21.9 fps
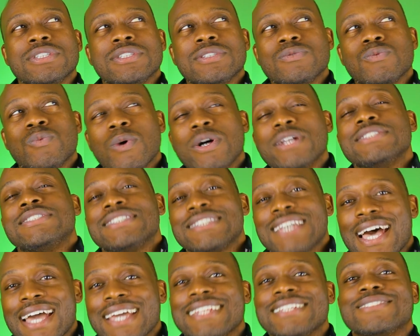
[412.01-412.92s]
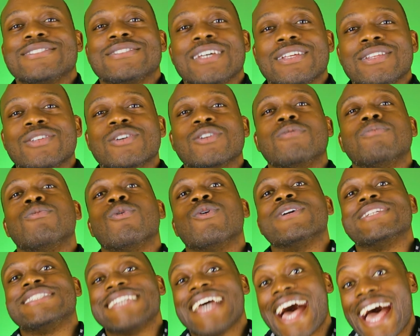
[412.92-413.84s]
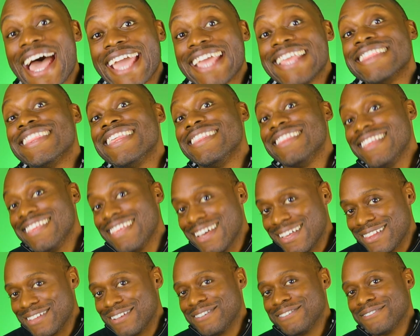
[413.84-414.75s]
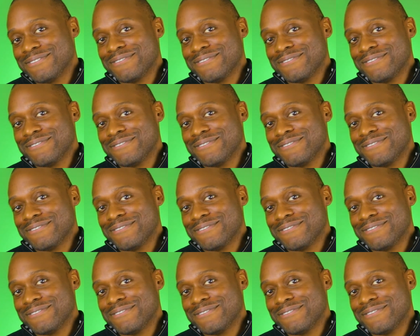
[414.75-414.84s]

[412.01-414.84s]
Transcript: one side is a little more tight than the other.